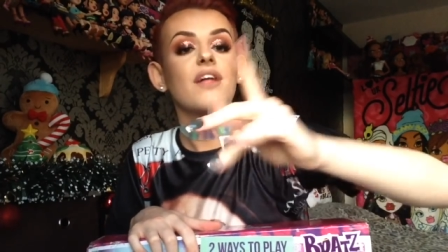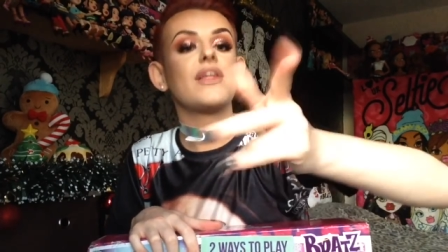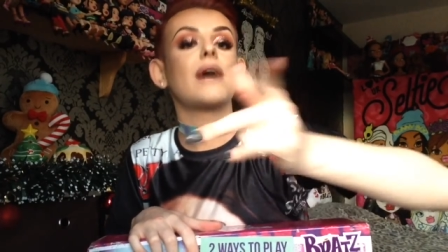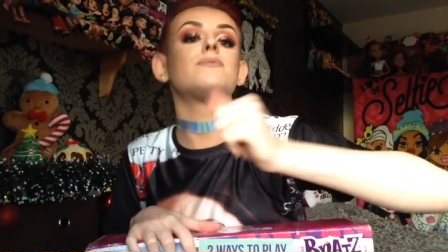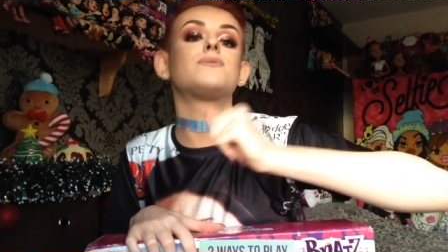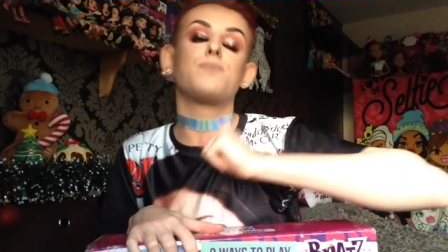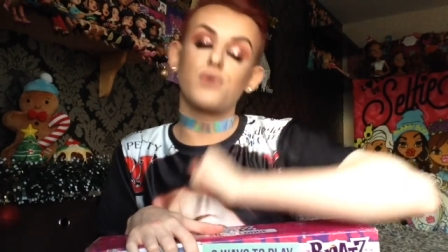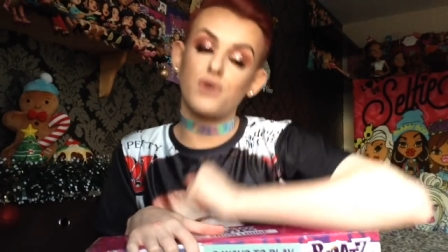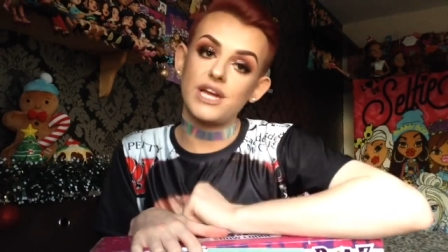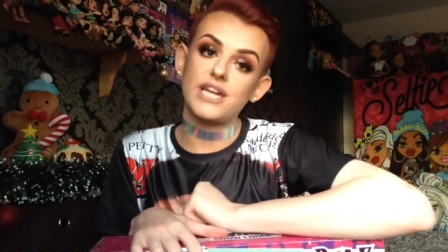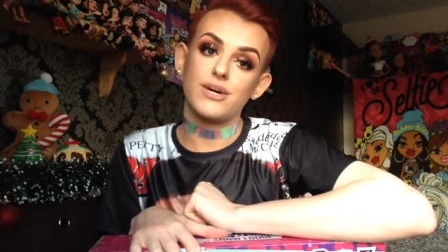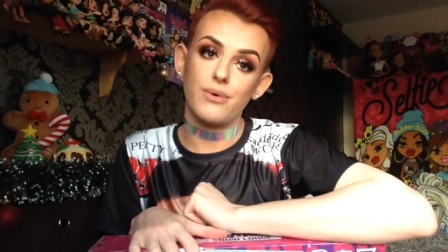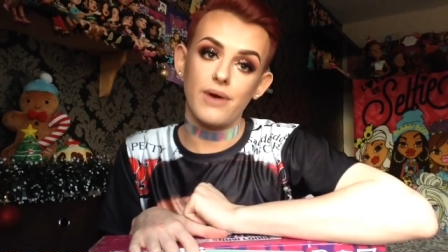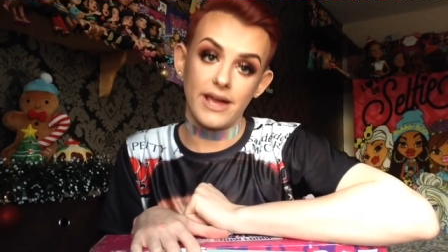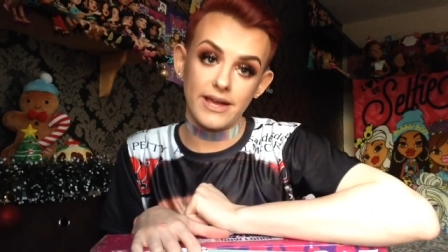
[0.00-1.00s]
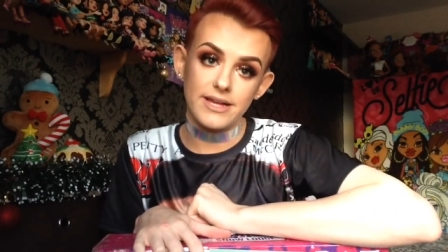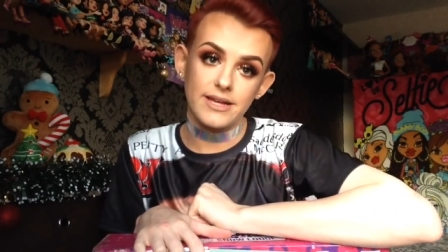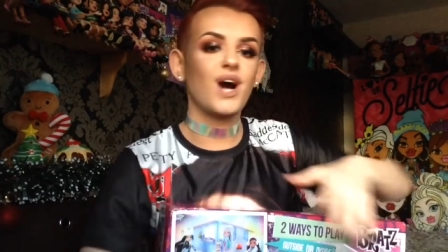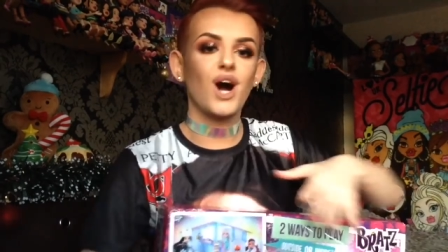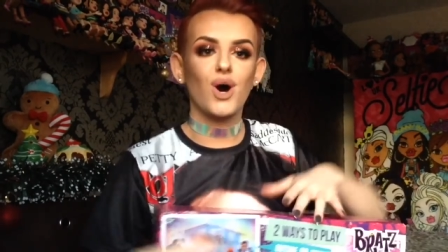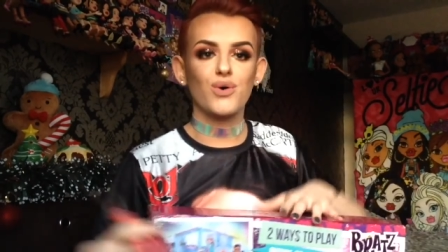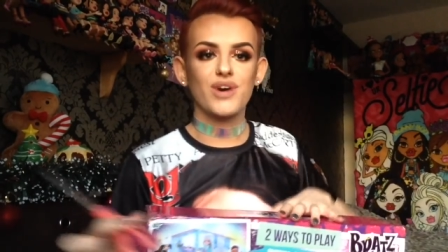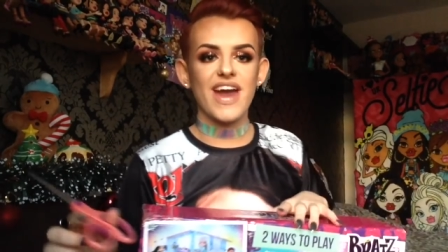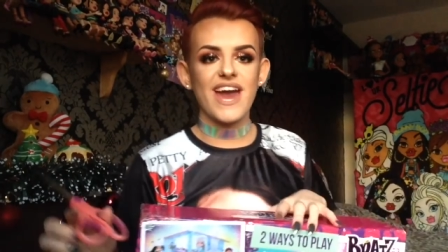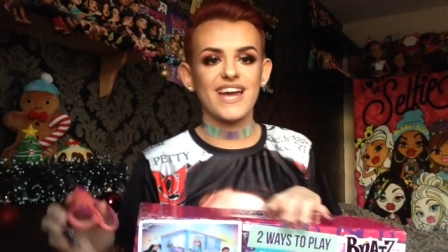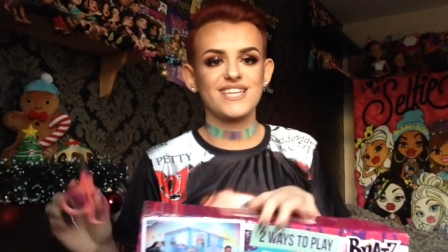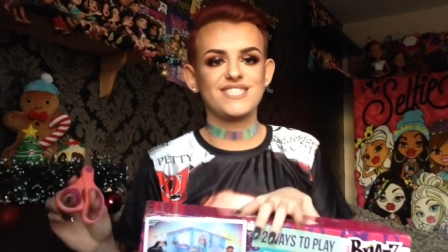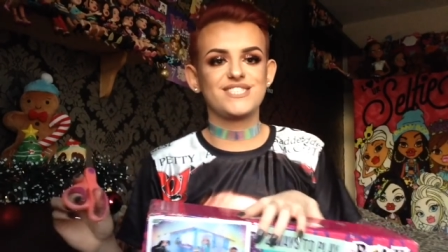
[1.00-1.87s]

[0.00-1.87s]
That was pretty quick. Okay,